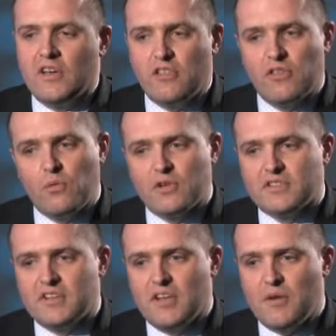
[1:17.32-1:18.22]
The other
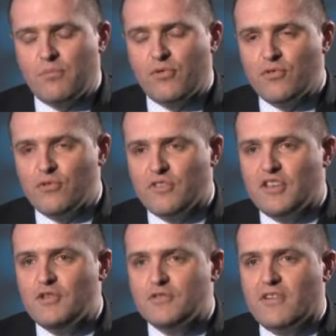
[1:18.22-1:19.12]
was to improve
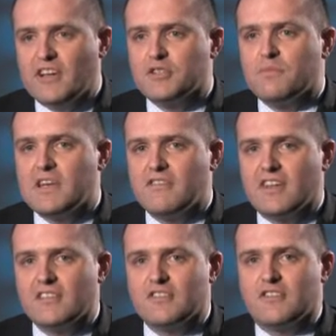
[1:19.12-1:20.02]
the user
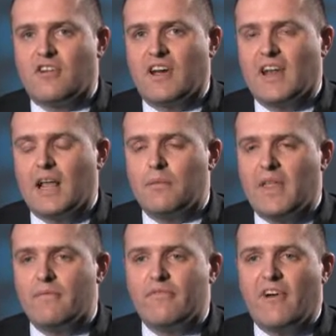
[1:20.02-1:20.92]
experience, to try and help
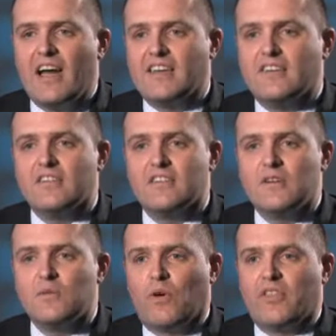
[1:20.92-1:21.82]
them find
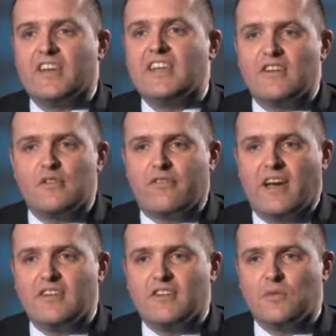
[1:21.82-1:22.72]
what they needed to
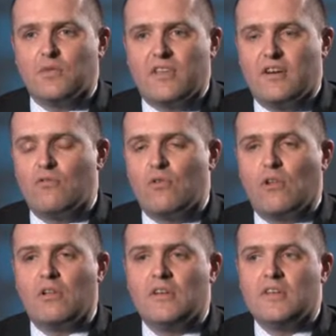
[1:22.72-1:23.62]
find to do with their
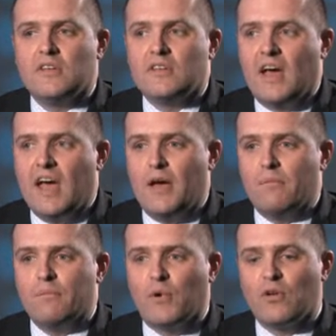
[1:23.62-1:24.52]
role.
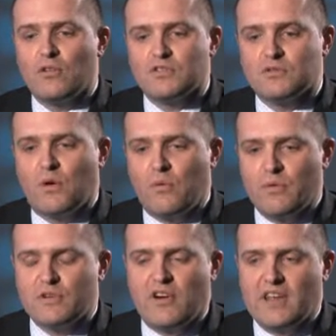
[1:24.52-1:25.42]
But also what
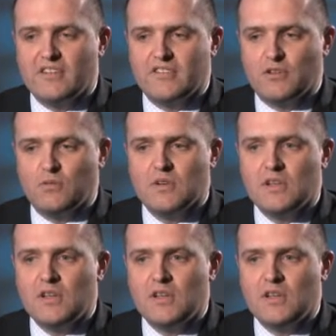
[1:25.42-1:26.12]
we were trying to do